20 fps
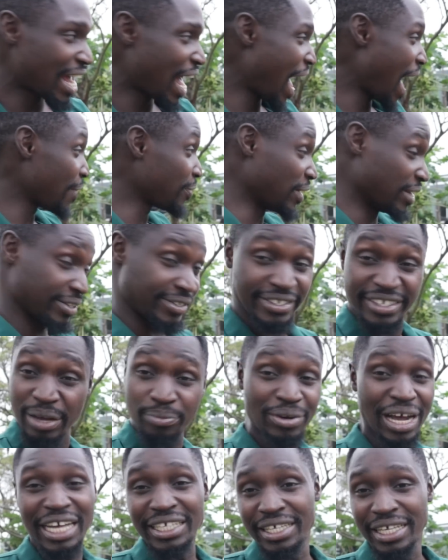and then
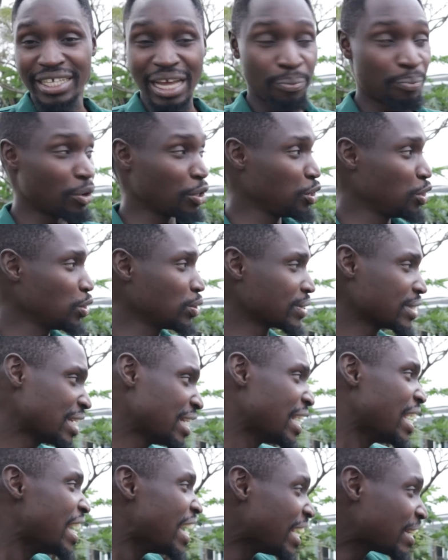some gases are produced,
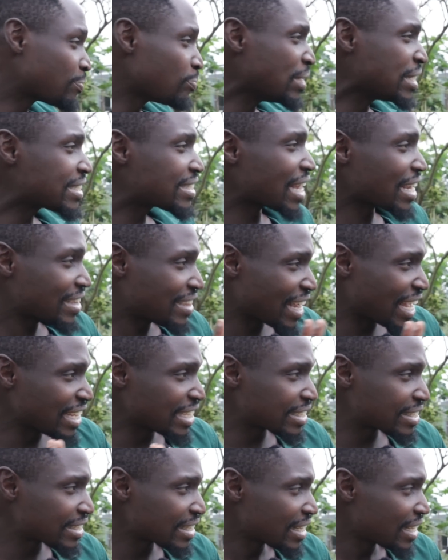it means that there
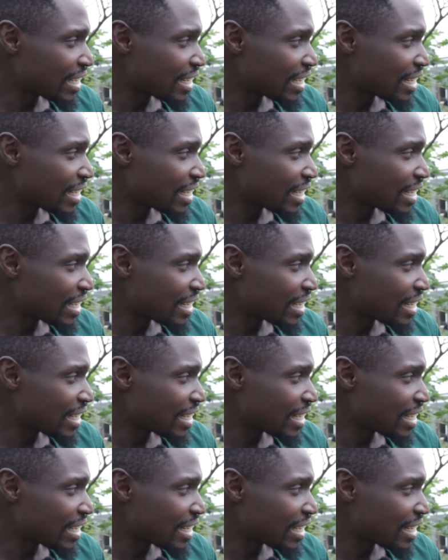is